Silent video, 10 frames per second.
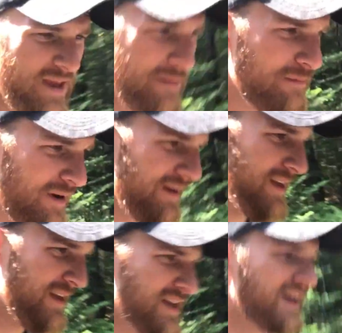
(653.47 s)
but
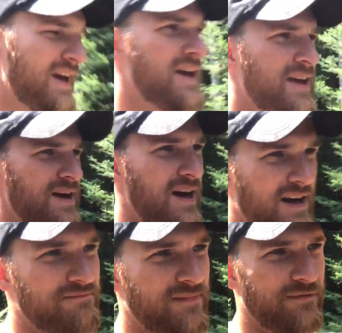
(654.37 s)

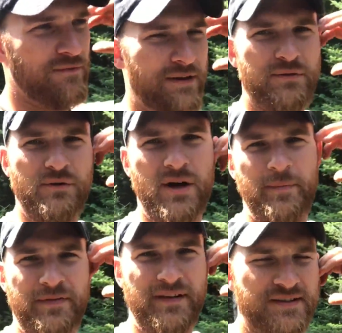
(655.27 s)
I ran through a
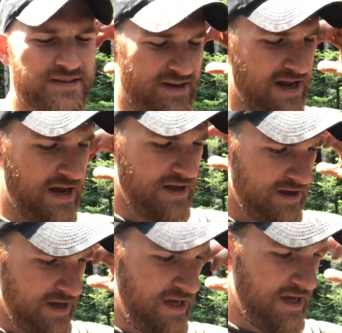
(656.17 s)
couple things today,
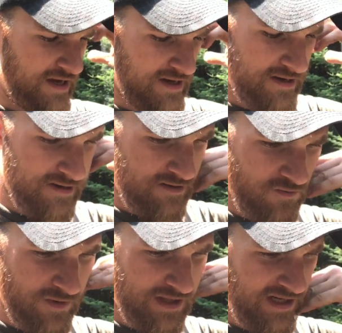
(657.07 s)
and
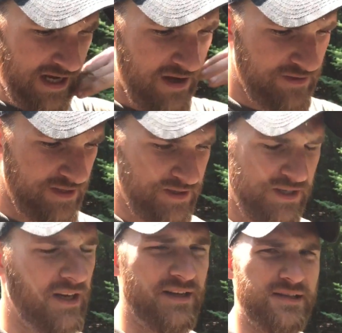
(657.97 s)
one thing I haven't touched
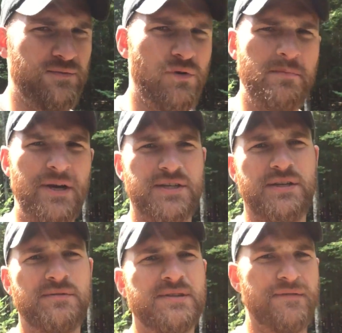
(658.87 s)
on is what I'm
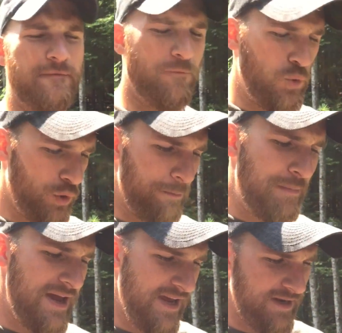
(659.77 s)
actually using for
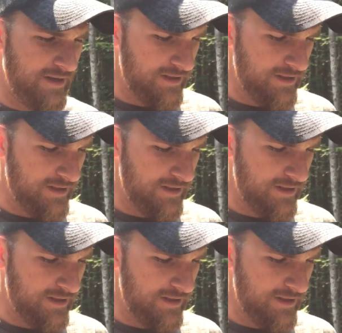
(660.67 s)
bait.